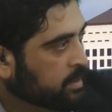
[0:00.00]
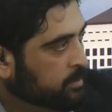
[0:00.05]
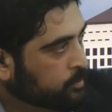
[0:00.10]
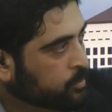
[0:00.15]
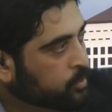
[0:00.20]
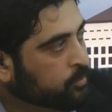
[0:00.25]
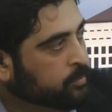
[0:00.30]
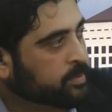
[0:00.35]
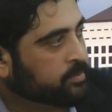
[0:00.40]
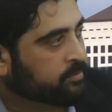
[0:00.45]

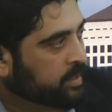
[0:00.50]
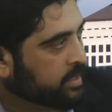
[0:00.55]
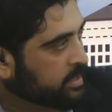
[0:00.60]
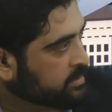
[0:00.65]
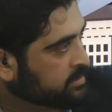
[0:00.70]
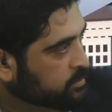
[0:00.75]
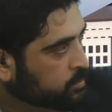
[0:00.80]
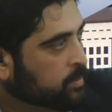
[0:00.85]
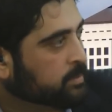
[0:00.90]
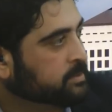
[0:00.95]
human
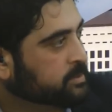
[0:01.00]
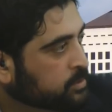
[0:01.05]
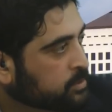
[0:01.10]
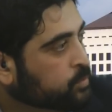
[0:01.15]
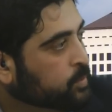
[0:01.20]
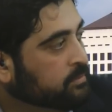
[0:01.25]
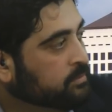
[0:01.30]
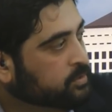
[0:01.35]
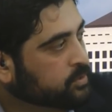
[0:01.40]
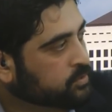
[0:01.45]
rights, women's rights,
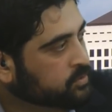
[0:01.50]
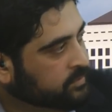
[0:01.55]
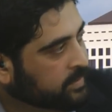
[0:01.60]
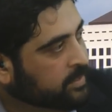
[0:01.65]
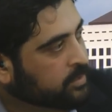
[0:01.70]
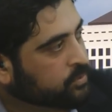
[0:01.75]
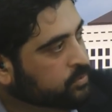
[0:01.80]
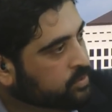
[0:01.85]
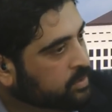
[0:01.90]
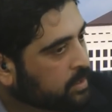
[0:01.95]
whatever those
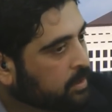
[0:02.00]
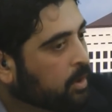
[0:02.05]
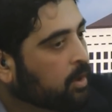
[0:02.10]
values that